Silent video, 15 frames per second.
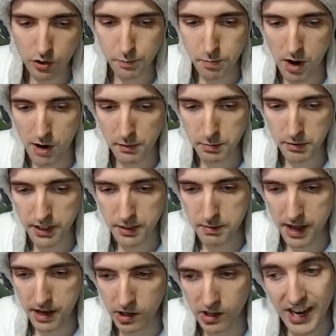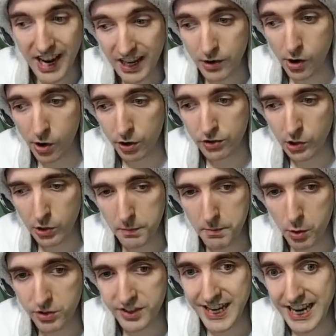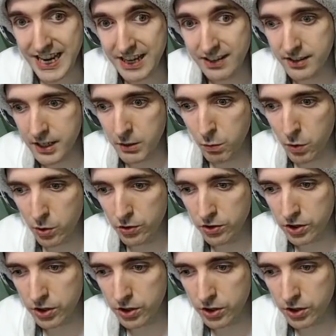is probably the better and also the most easy rune to